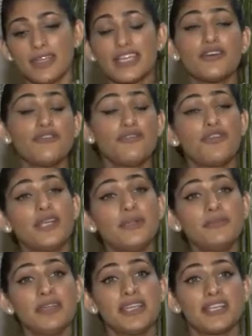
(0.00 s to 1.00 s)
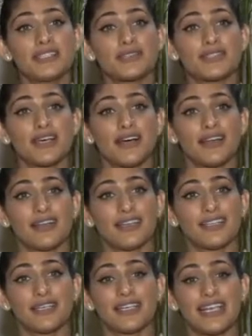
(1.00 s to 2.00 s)
in a film is
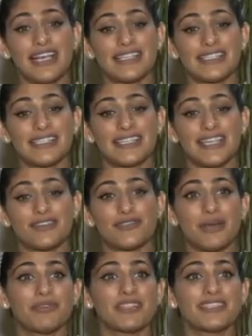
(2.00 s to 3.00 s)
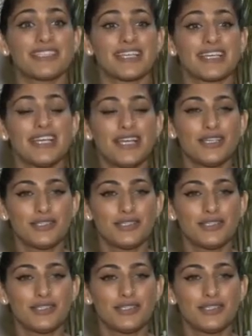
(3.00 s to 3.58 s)
nothing less than reminiscing.